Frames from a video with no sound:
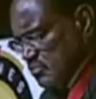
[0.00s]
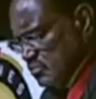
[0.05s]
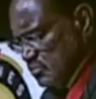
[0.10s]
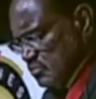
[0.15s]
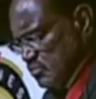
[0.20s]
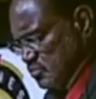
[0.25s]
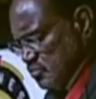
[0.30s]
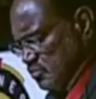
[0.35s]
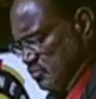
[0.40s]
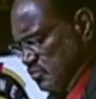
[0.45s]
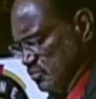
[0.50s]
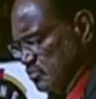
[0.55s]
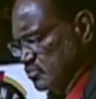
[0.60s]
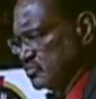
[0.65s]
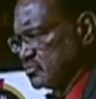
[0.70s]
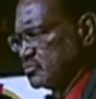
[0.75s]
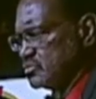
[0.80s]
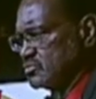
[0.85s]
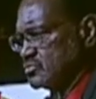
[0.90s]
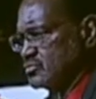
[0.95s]

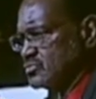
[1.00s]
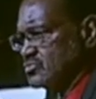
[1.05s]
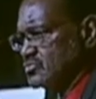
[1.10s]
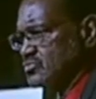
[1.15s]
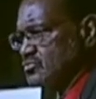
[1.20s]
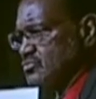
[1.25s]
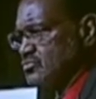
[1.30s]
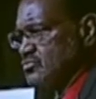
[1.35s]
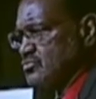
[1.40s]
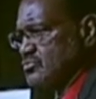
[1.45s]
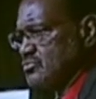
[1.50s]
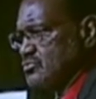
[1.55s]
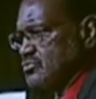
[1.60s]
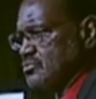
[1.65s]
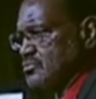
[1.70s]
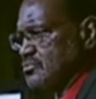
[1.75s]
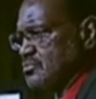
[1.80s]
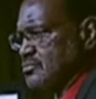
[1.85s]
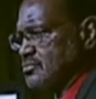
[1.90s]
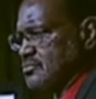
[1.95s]

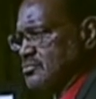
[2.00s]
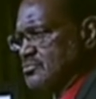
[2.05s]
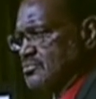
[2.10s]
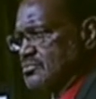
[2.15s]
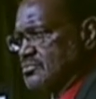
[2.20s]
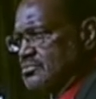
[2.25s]
(no one is talking)